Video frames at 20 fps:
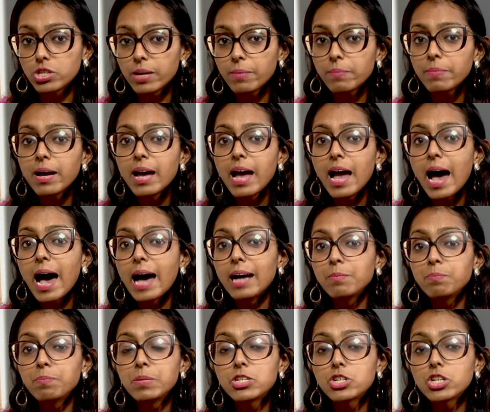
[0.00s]
them
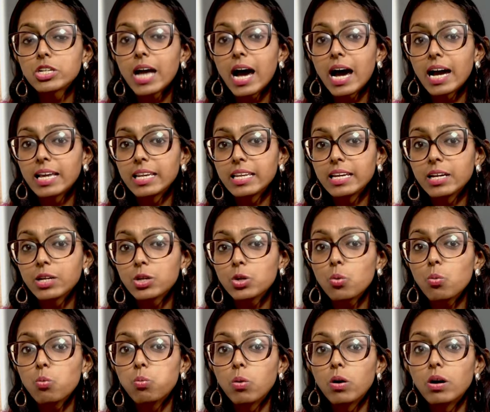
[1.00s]
and pitch an idea to
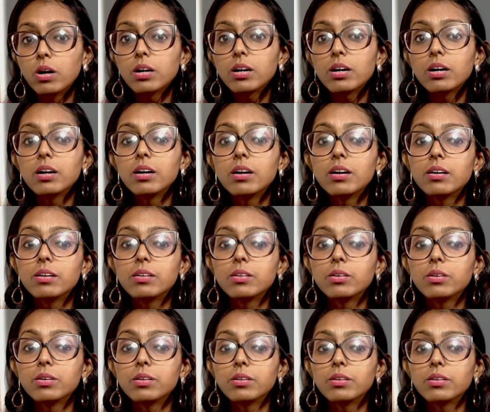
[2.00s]
work
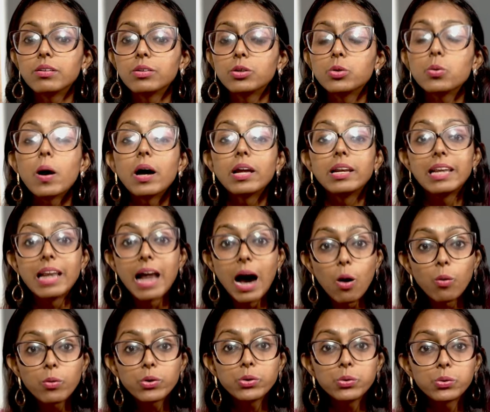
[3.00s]
to
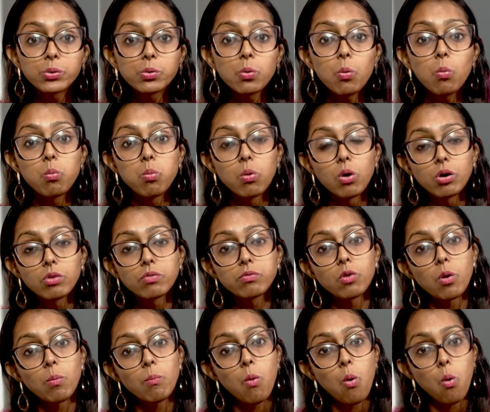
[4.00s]
allow you to work
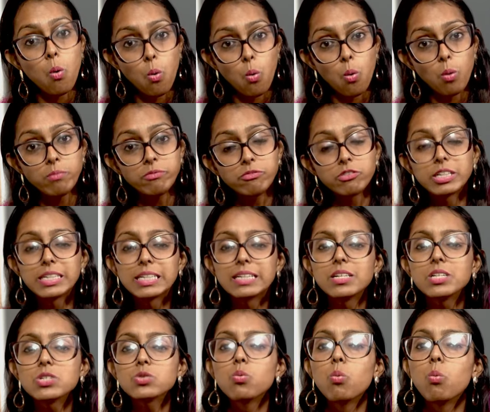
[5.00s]
from home for at
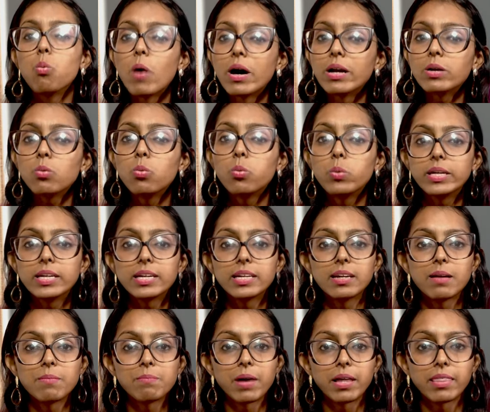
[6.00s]
least 1 week in
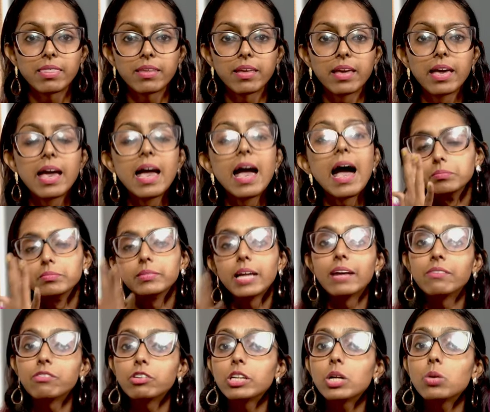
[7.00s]
a month.
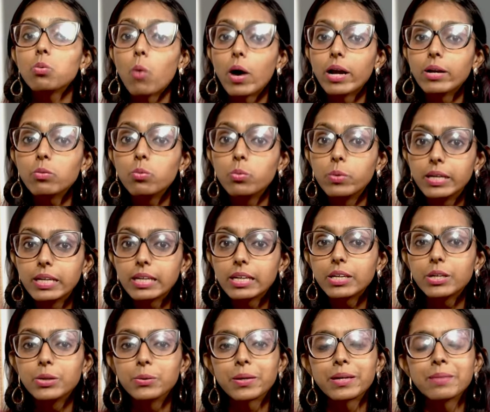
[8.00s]
And for that 1 week,
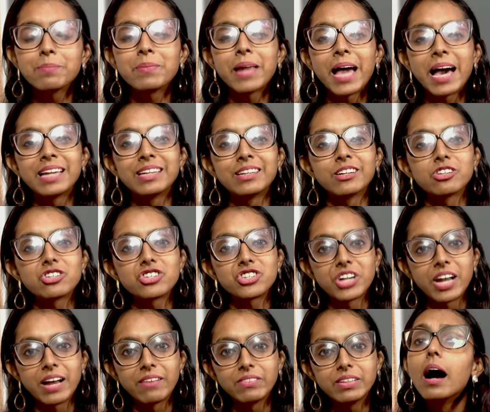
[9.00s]
you can plan your
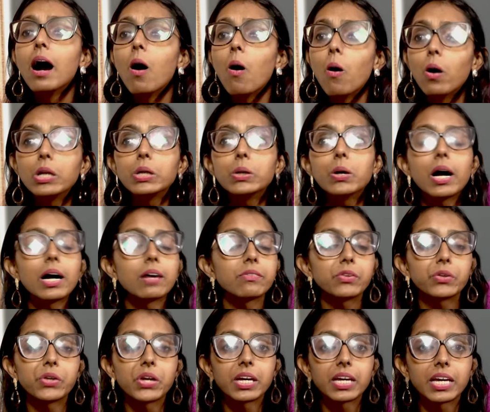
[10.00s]
travel. All you have to
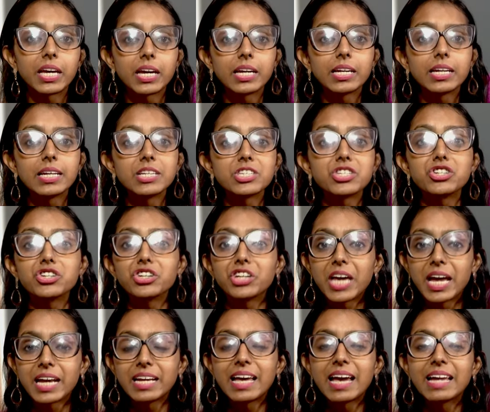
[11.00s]
take care is to
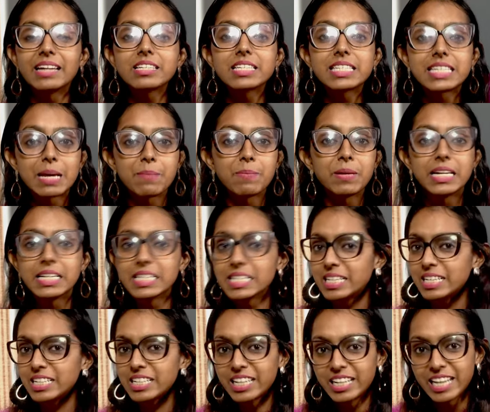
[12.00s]
get a stable
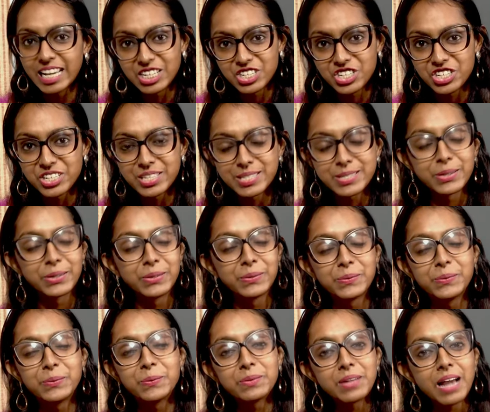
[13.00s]
internet connection so you
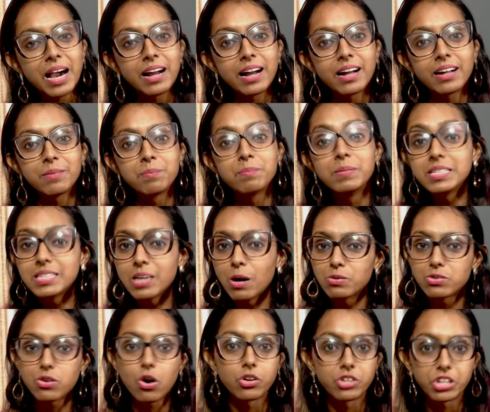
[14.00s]
don't miss
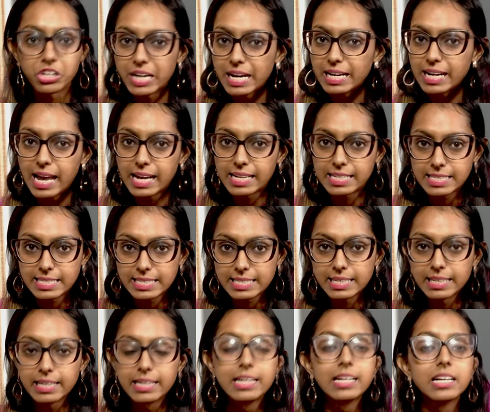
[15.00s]
out on your deadlines.
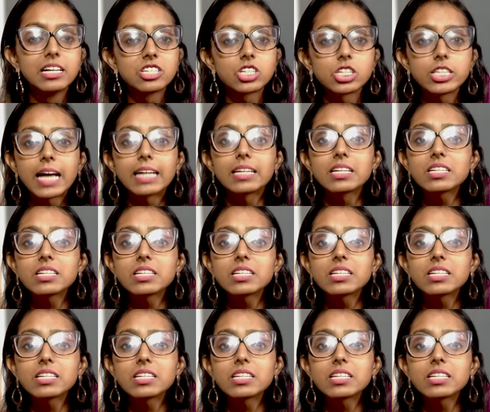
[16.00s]
So that